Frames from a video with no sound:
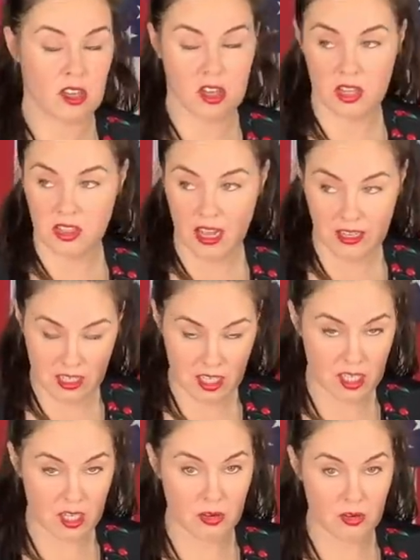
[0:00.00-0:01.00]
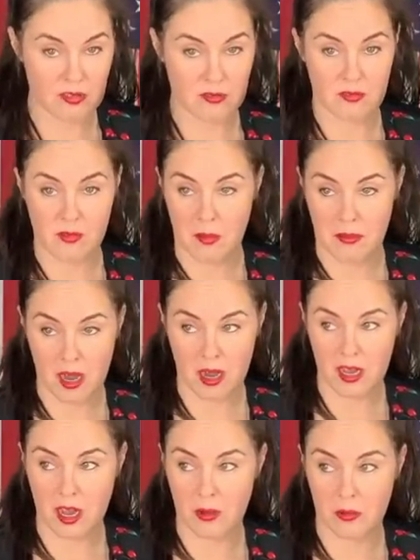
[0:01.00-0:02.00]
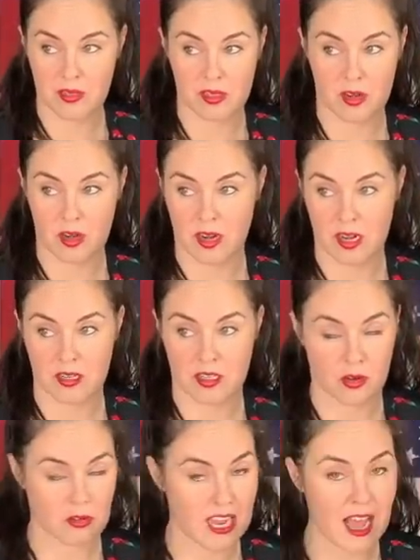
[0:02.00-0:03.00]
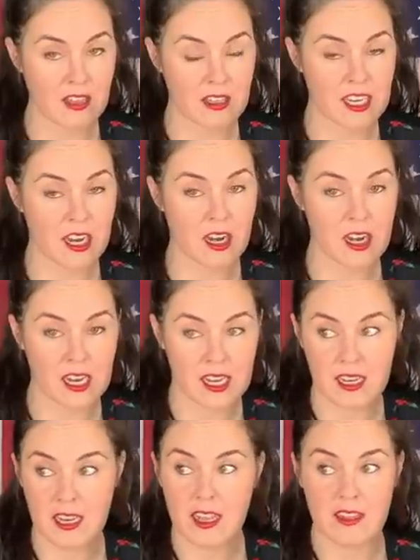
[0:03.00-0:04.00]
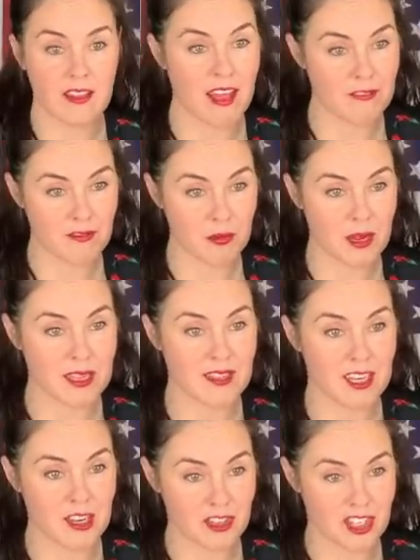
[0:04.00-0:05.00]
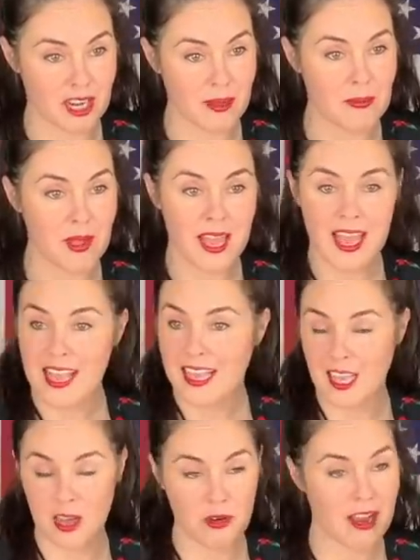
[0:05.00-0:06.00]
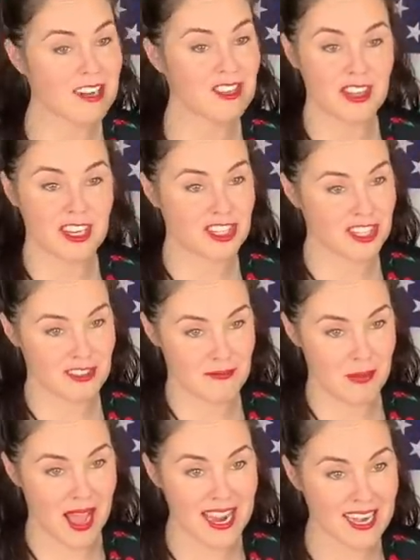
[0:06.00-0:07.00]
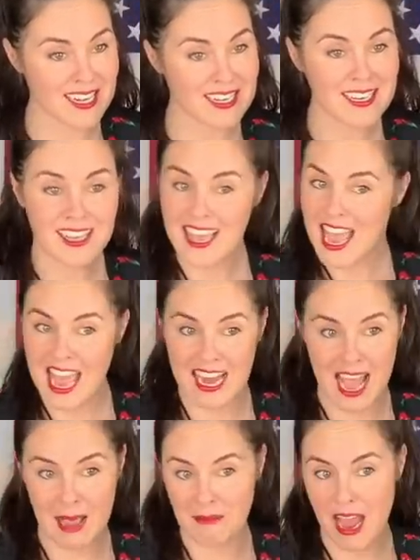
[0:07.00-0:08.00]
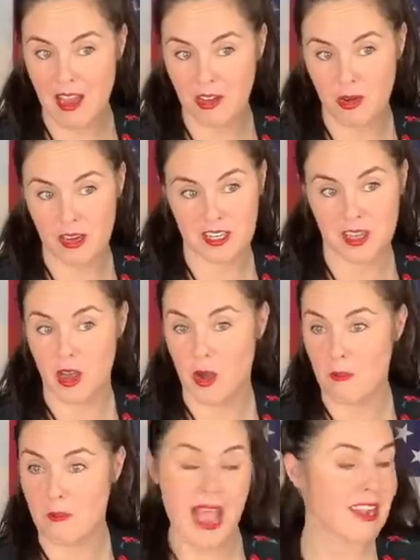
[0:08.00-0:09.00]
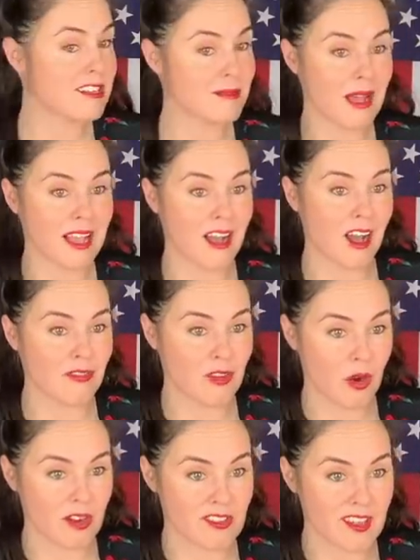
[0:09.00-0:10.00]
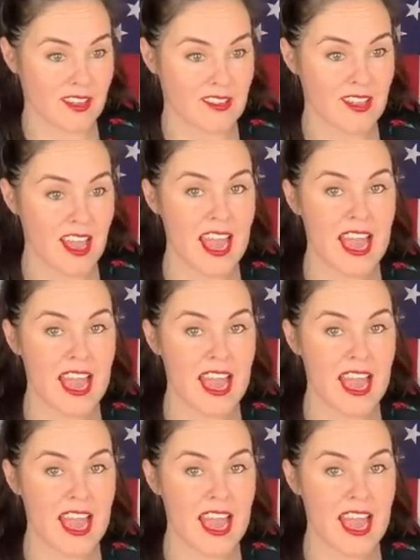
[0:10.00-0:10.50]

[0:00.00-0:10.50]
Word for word: Good luck to you, America, with your totalitarian left wing leadership. Congratulations, Biden and I'm now going to go back to my golf courses